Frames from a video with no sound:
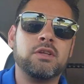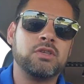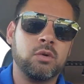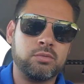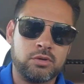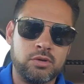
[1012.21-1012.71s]

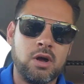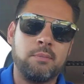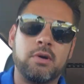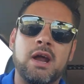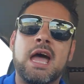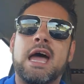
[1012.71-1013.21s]
So
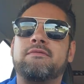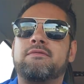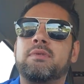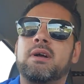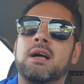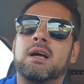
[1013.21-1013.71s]
upper half
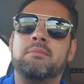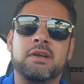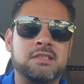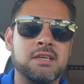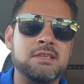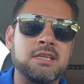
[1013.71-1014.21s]

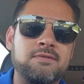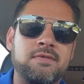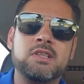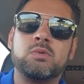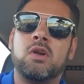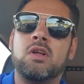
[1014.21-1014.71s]
Big Ten
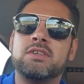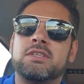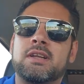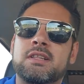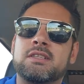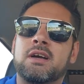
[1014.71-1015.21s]
defense when all's
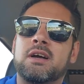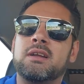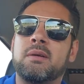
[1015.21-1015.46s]
said and done.